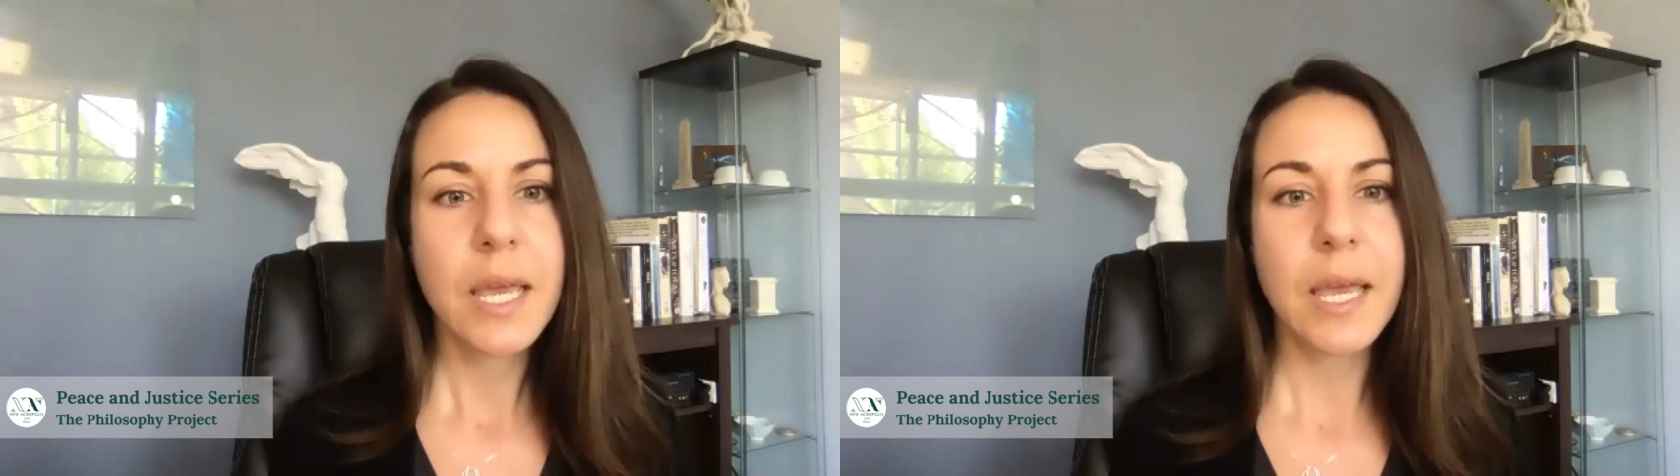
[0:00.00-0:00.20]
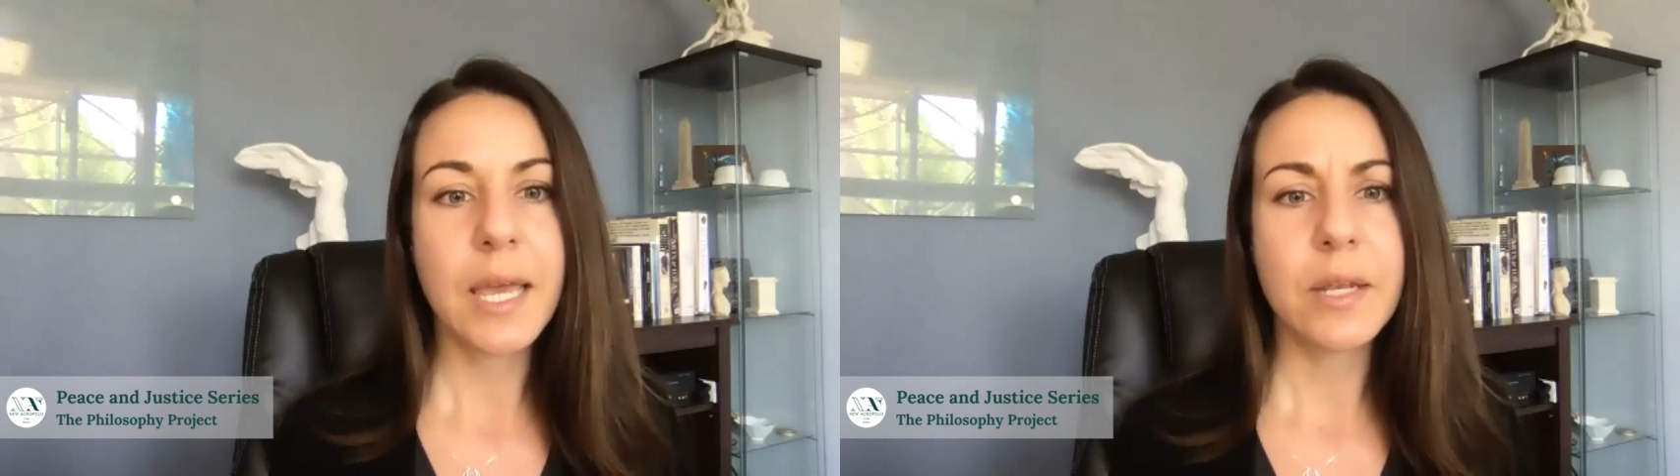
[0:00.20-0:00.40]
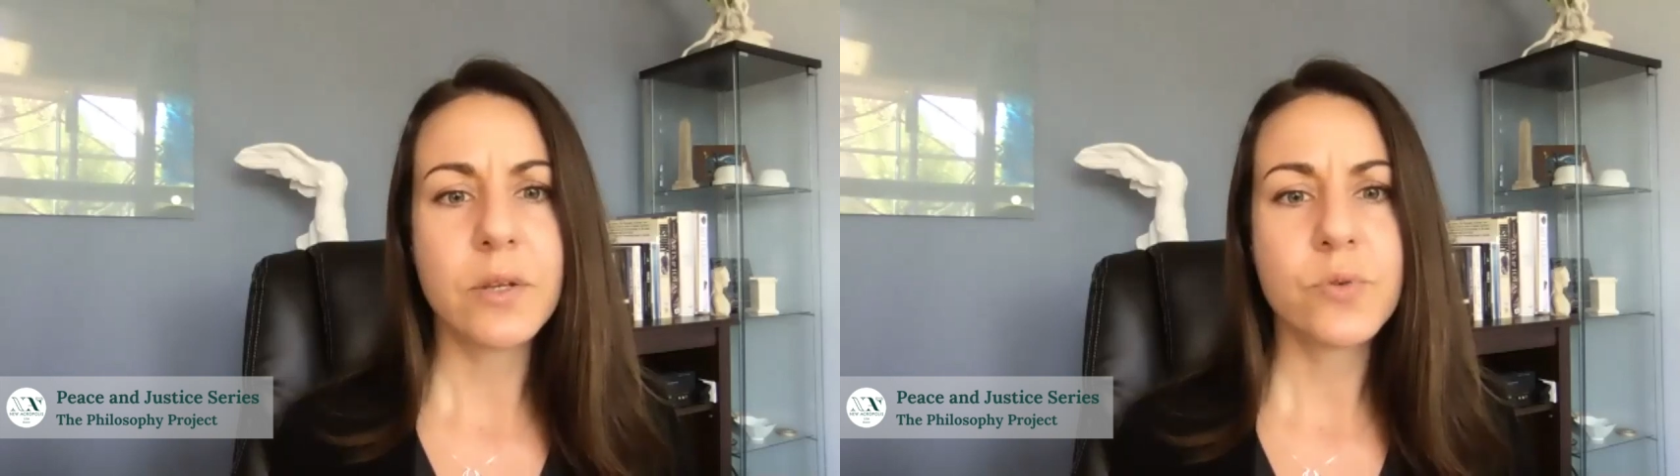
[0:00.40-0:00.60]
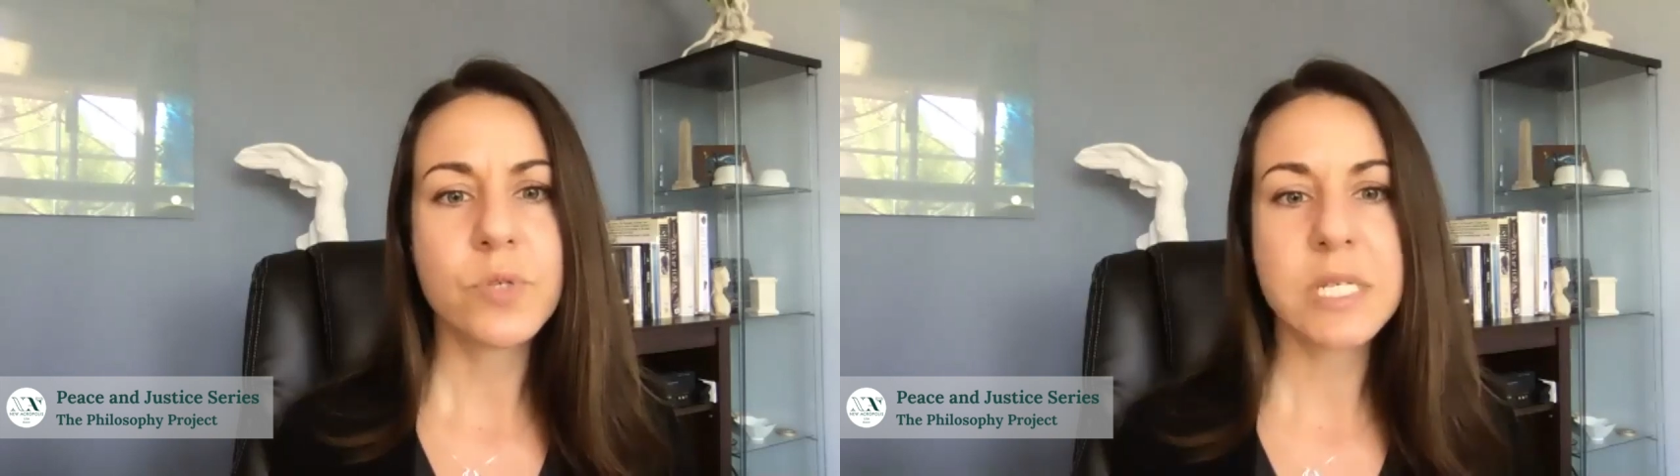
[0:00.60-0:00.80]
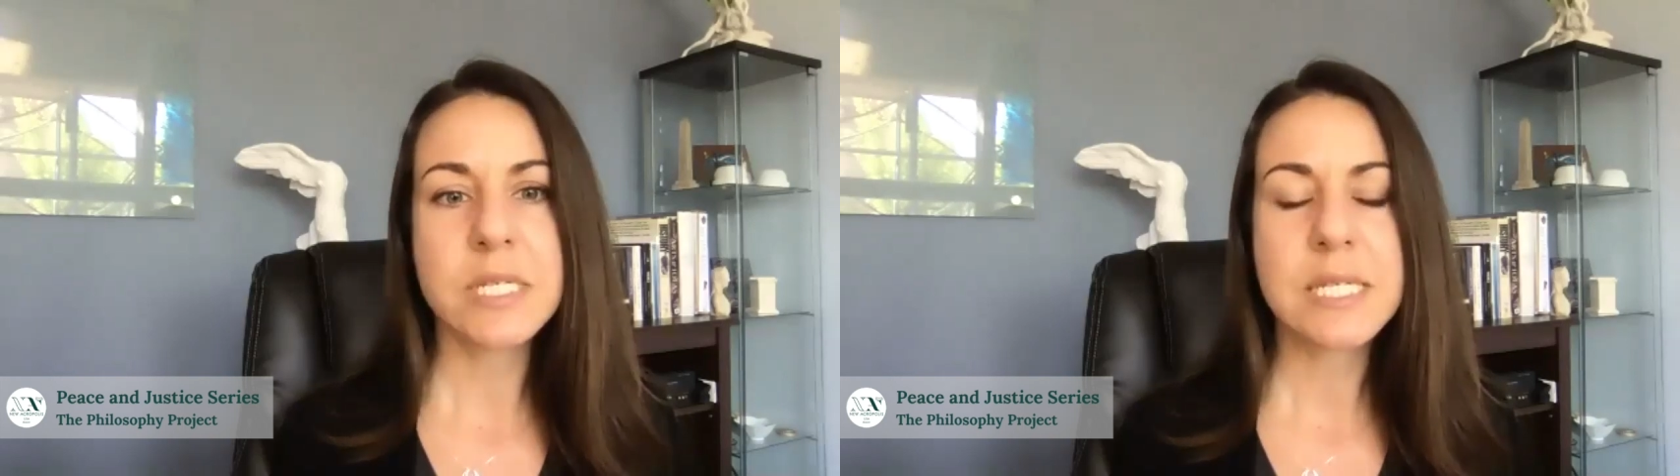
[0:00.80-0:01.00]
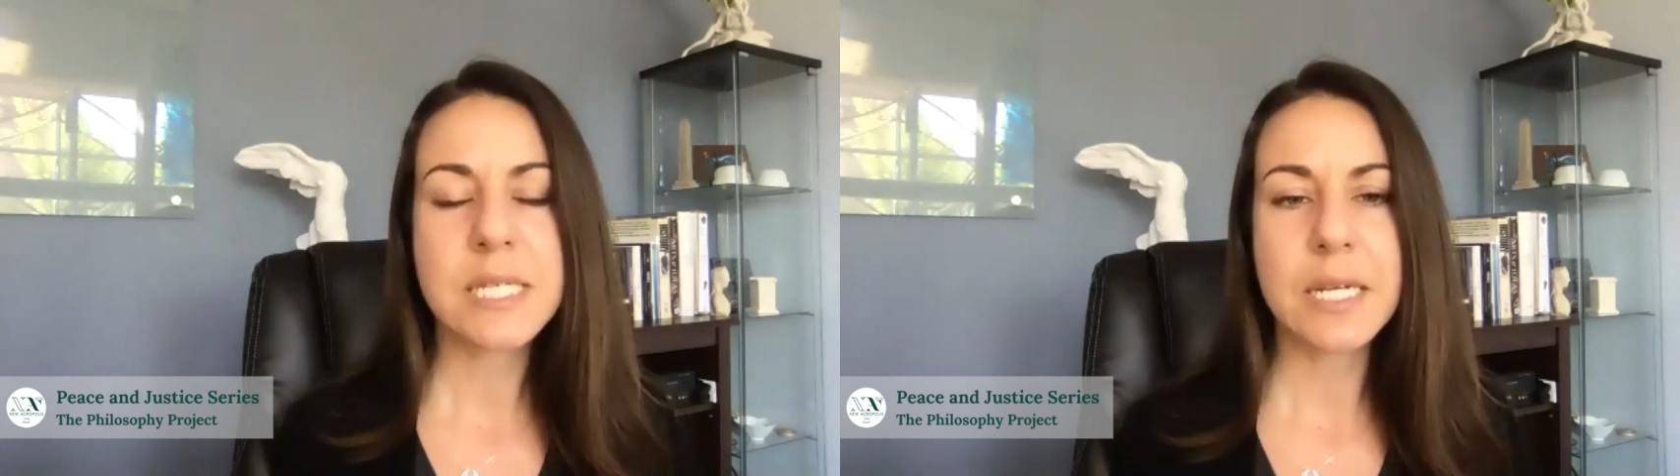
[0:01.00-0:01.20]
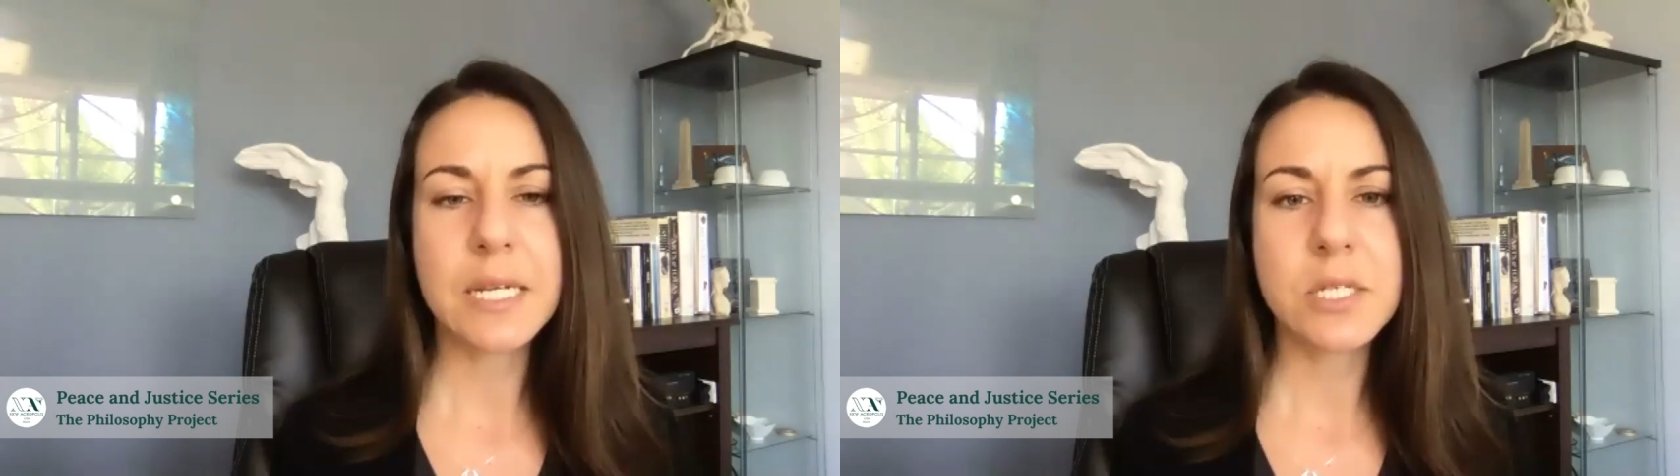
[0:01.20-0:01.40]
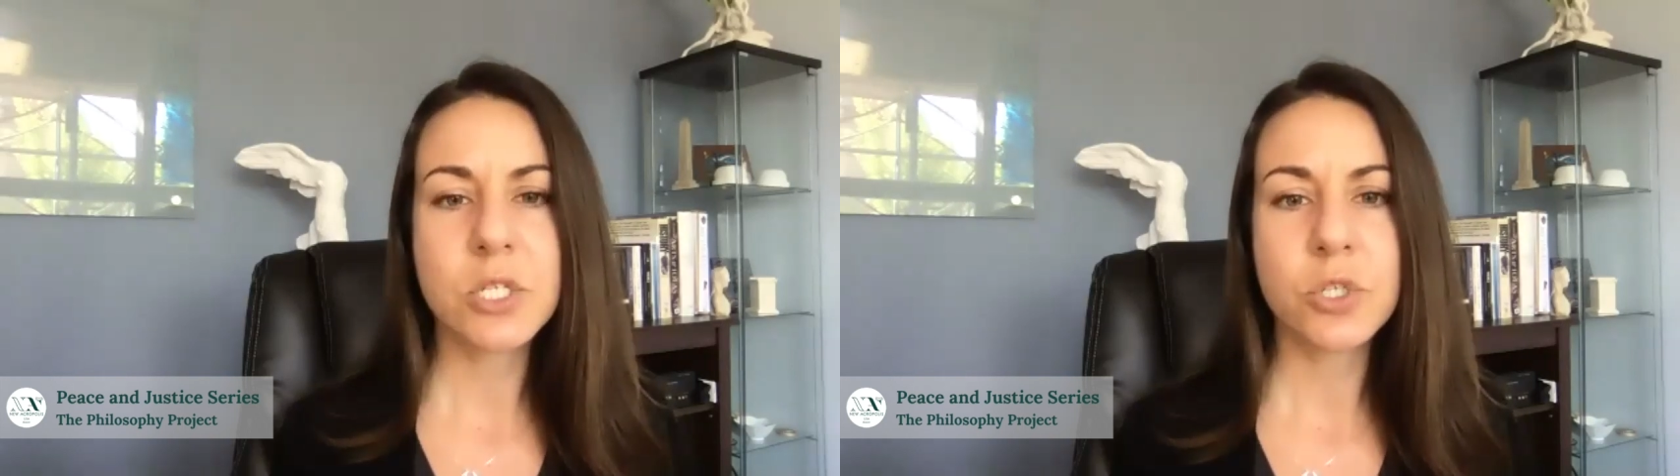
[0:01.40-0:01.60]
and whose insight
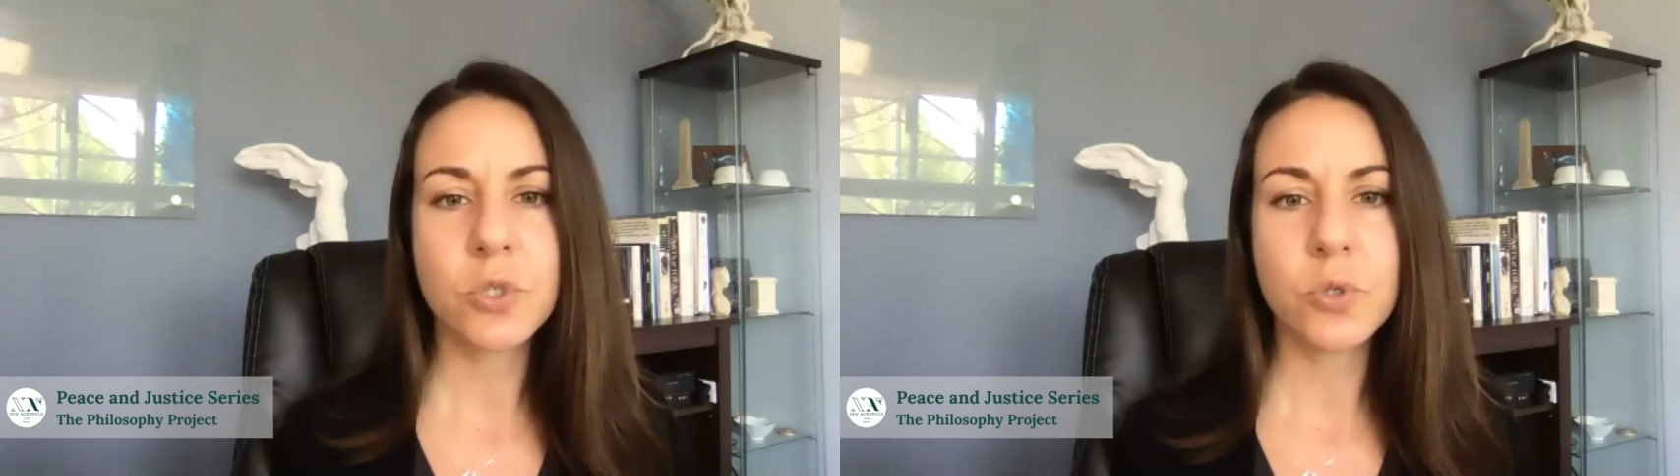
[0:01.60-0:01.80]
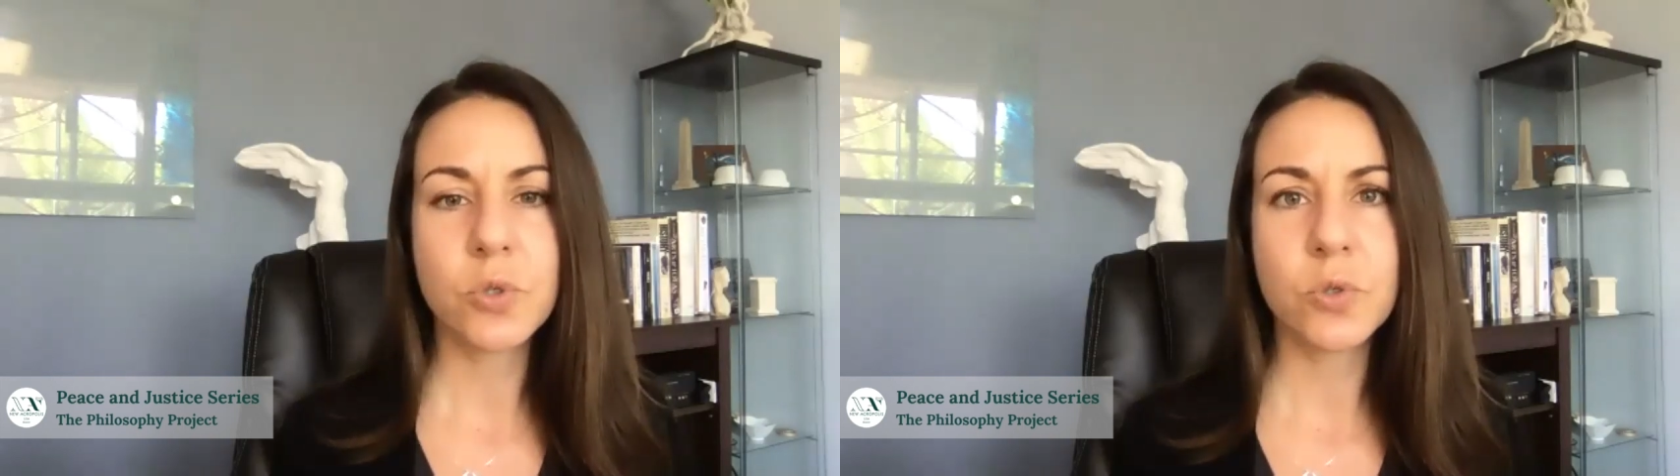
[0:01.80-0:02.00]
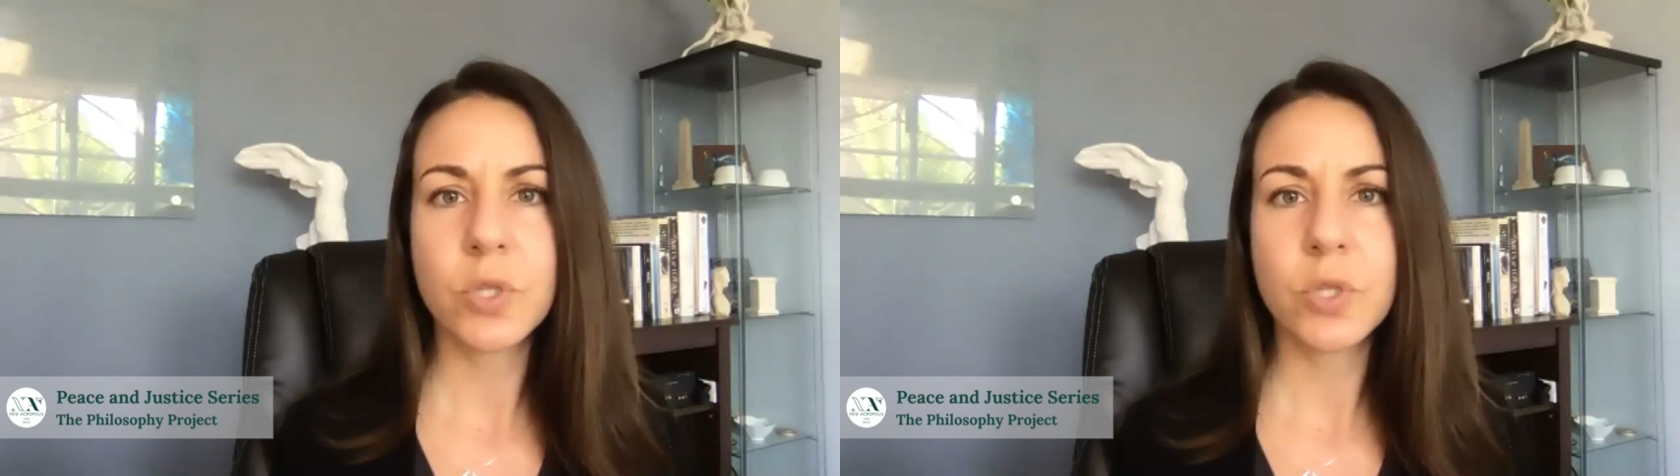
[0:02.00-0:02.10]
into